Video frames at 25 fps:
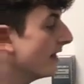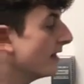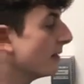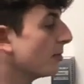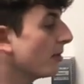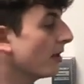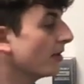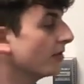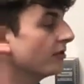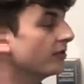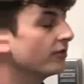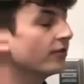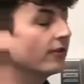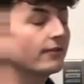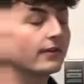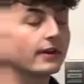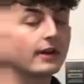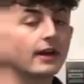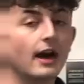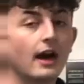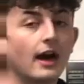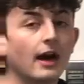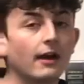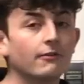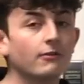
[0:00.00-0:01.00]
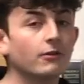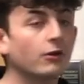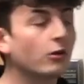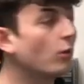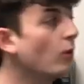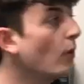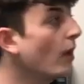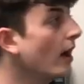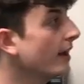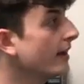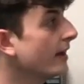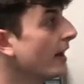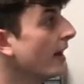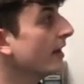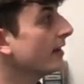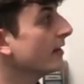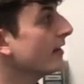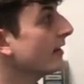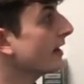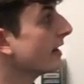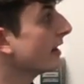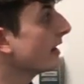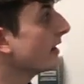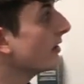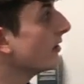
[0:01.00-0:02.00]
in the presence of a chiral quinine
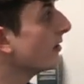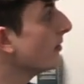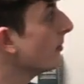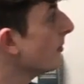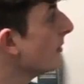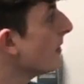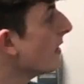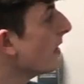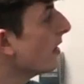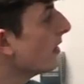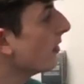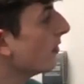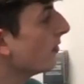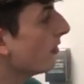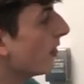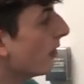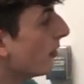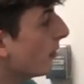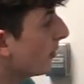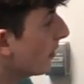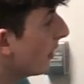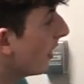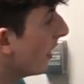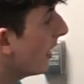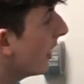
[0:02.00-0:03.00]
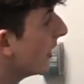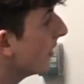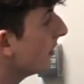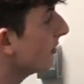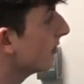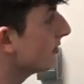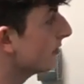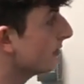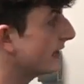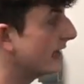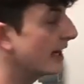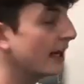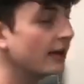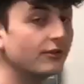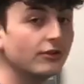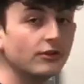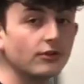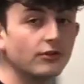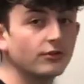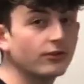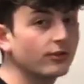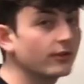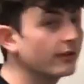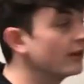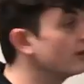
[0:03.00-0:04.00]
ligand. So uh, the
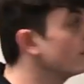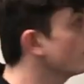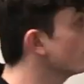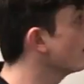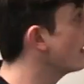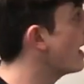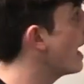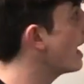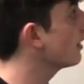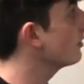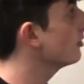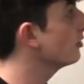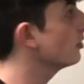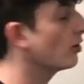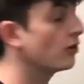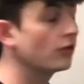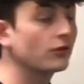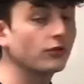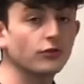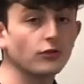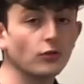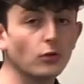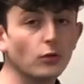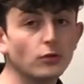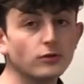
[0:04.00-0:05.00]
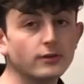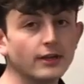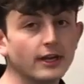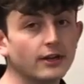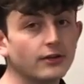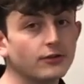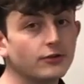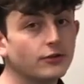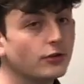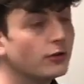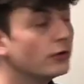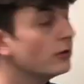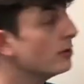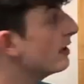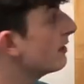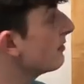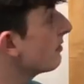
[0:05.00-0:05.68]
reagents for this reaction are sold in two